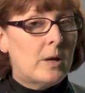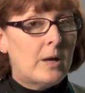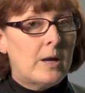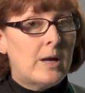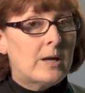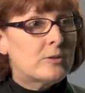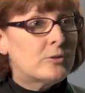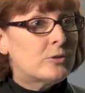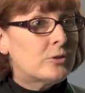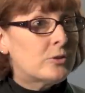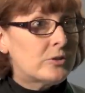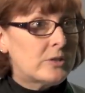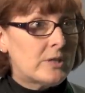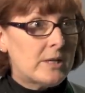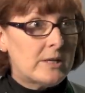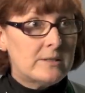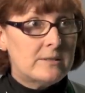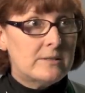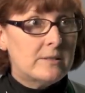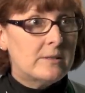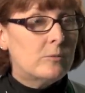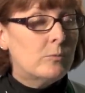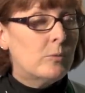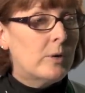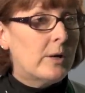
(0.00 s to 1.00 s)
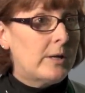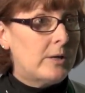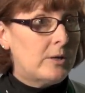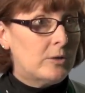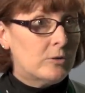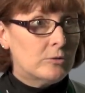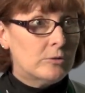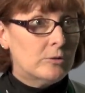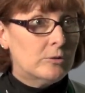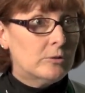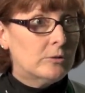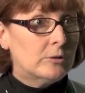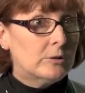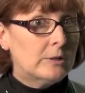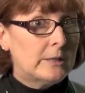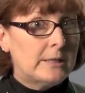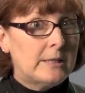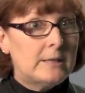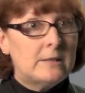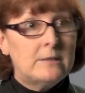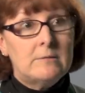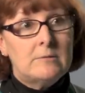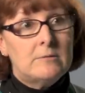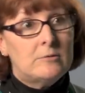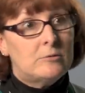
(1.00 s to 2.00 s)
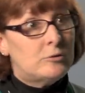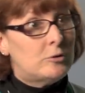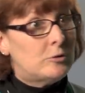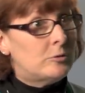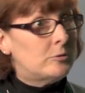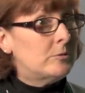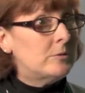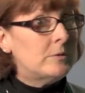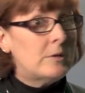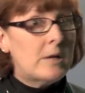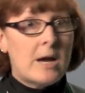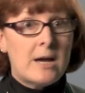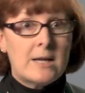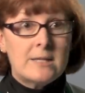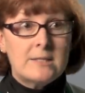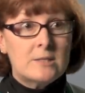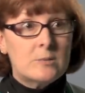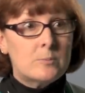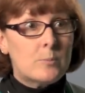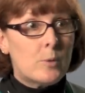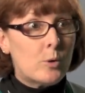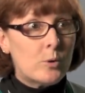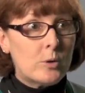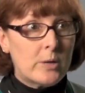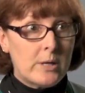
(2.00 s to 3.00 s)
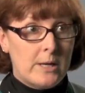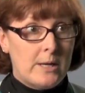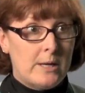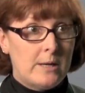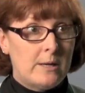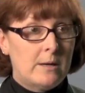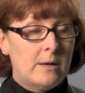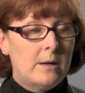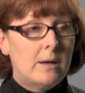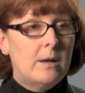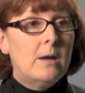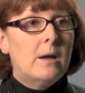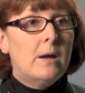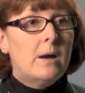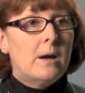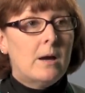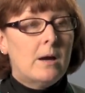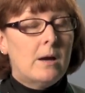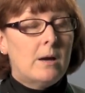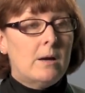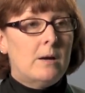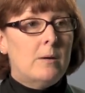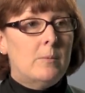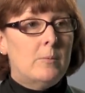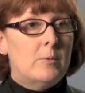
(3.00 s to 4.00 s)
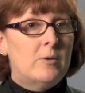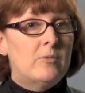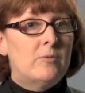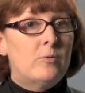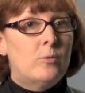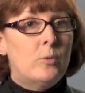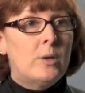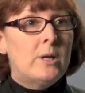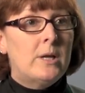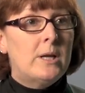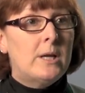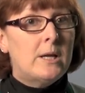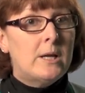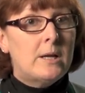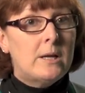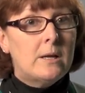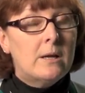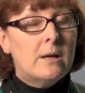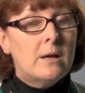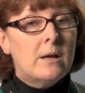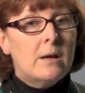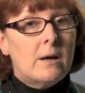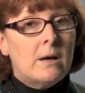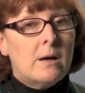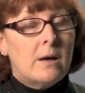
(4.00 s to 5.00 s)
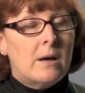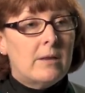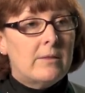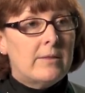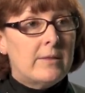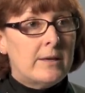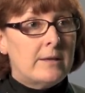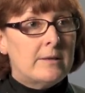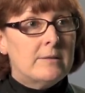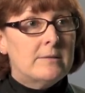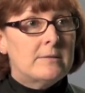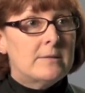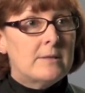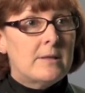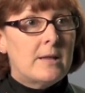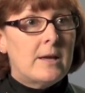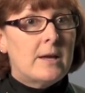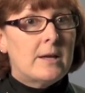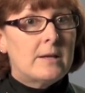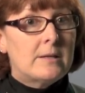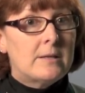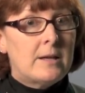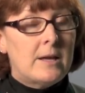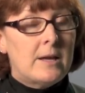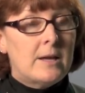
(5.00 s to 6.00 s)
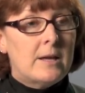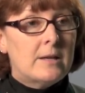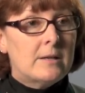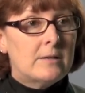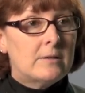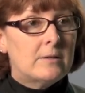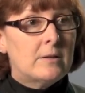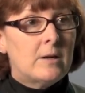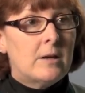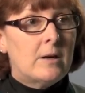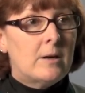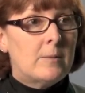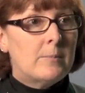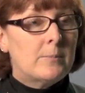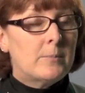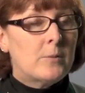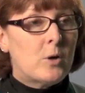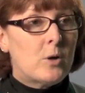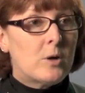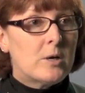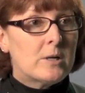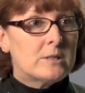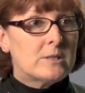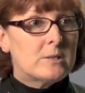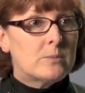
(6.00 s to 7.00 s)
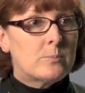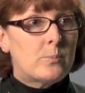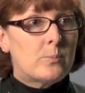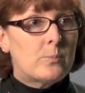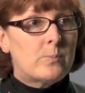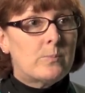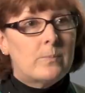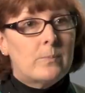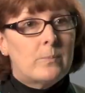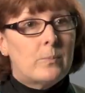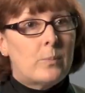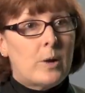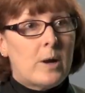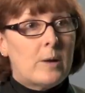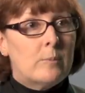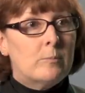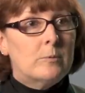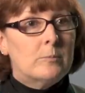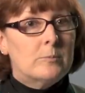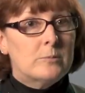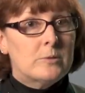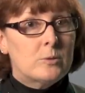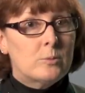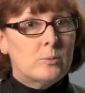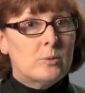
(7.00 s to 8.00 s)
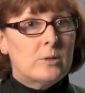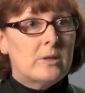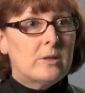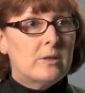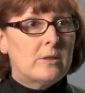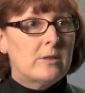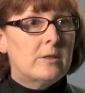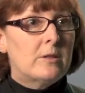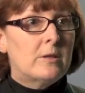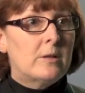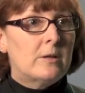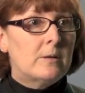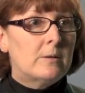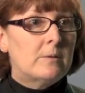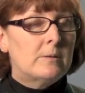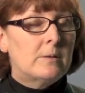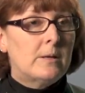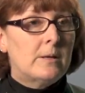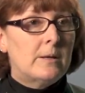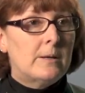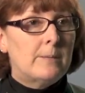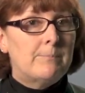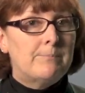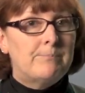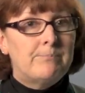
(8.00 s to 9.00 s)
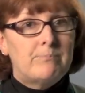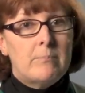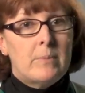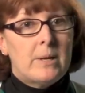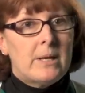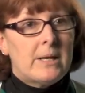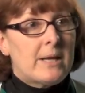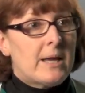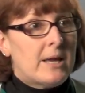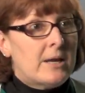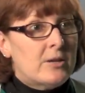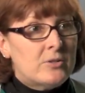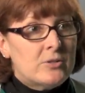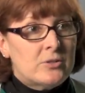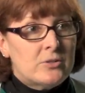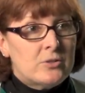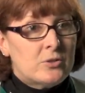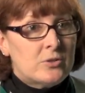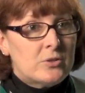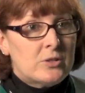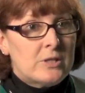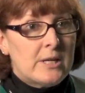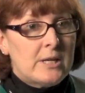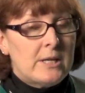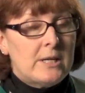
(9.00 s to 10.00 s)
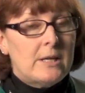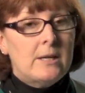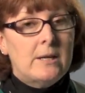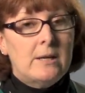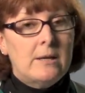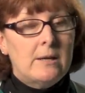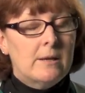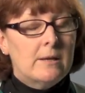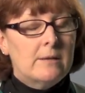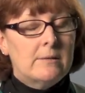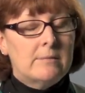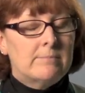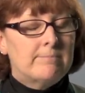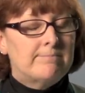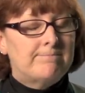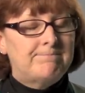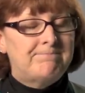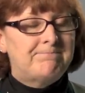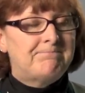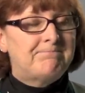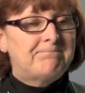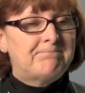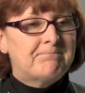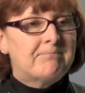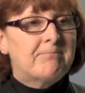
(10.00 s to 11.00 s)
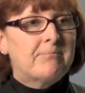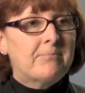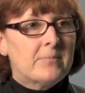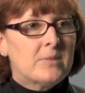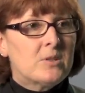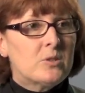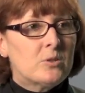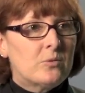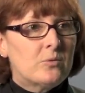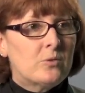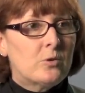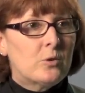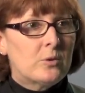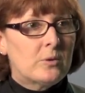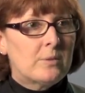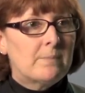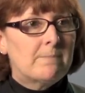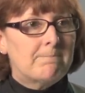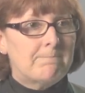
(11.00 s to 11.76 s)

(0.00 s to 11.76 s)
exercising regularly, not smoking, avoiding things that can cause problems with the medications you're taking and so forth.